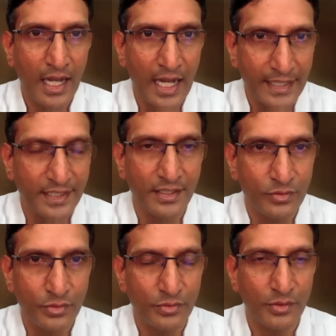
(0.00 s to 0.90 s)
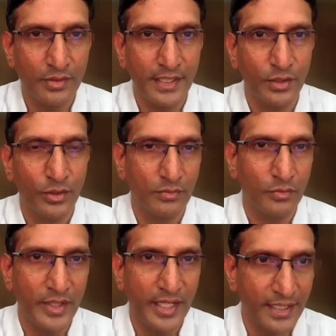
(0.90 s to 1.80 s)
either
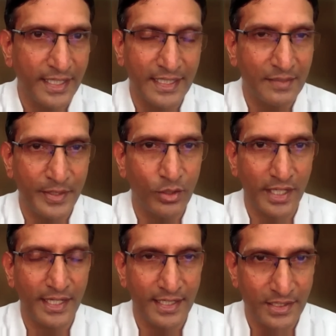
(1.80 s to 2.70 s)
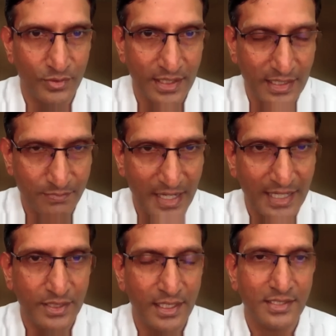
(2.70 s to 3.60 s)
we agree that POK is with us, back
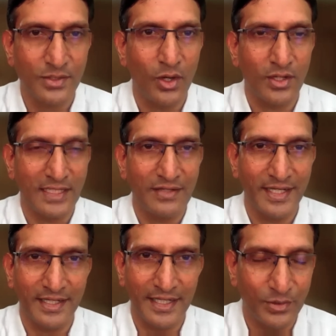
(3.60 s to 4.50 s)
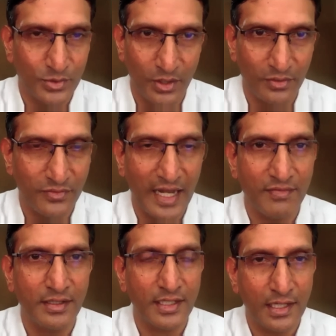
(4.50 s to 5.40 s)
with us, or that we agree to sort of have
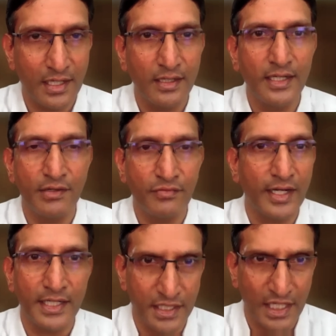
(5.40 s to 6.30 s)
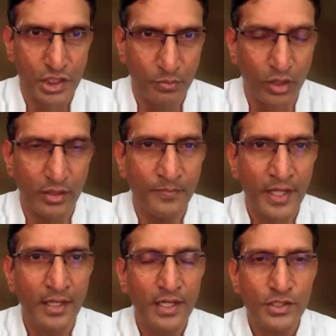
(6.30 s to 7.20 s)
a clearly defined international border.
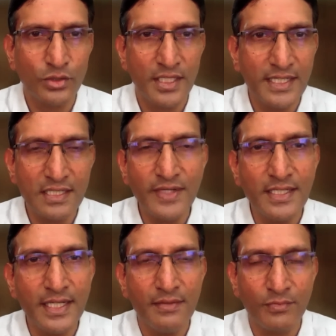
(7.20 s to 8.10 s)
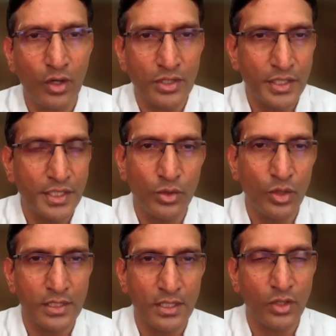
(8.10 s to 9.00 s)
So 370, contrary to
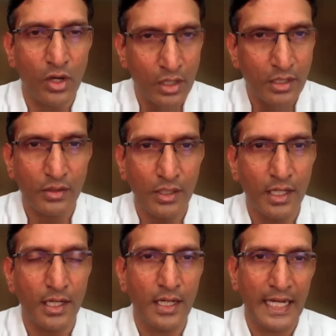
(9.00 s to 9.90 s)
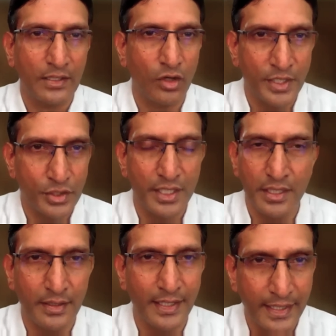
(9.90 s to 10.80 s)
all the talk and commentary
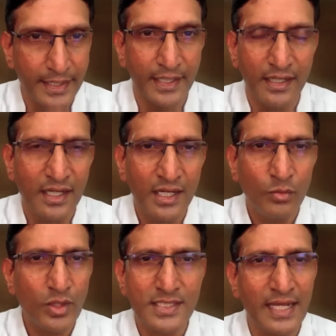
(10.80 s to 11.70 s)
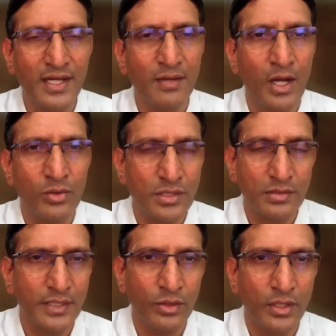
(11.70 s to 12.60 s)
here in India, was never about
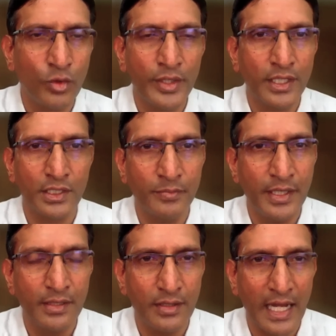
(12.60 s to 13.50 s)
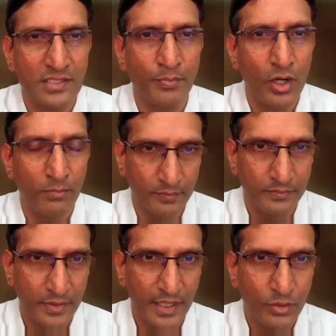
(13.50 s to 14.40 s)
removing Kashmir as a problem.
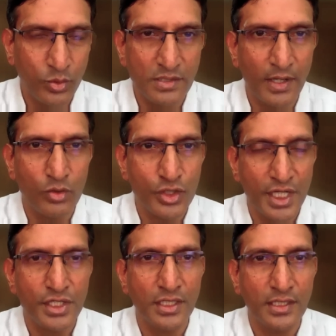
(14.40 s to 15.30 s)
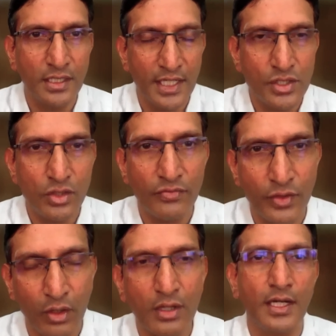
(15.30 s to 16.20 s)
It was about changing the nature of
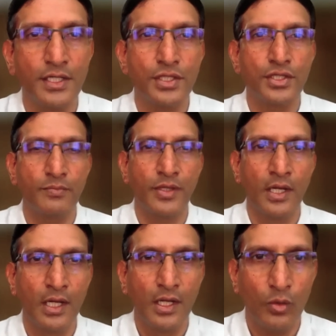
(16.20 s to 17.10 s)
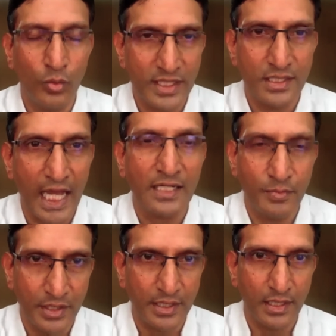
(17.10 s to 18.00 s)
your relationship with that
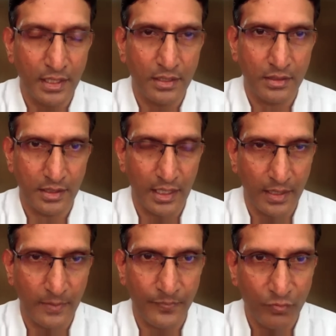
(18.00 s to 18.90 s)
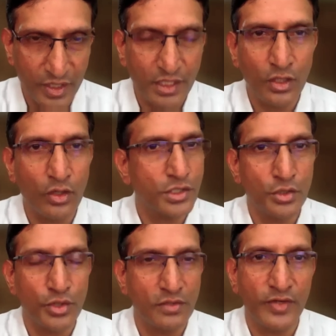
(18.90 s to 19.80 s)
particular within the
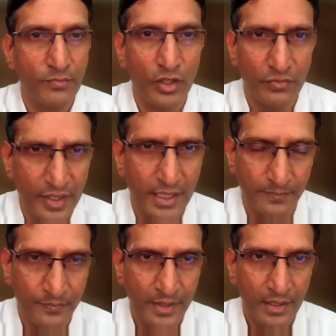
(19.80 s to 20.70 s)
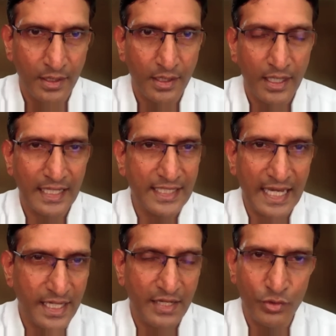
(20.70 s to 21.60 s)
constitutional framework of India. And
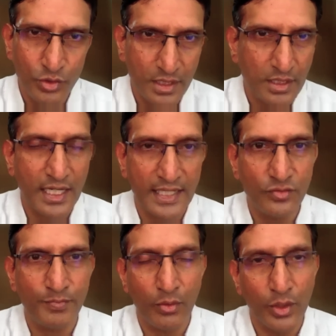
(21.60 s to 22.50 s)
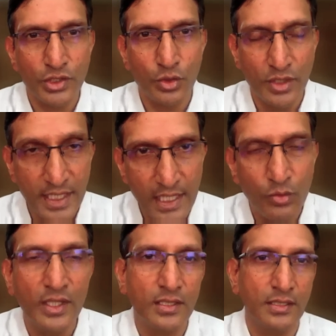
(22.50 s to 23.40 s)
that gave you certain kinds of powers to deal
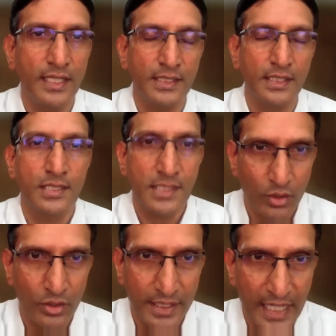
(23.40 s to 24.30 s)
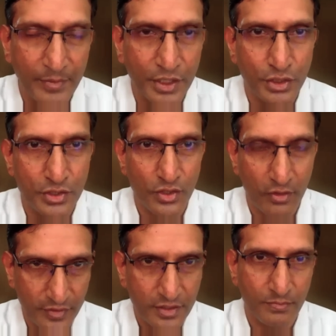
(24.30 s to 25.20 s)
with the internal security dimensions
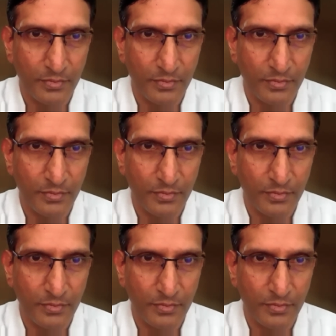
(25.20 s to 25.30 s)
of it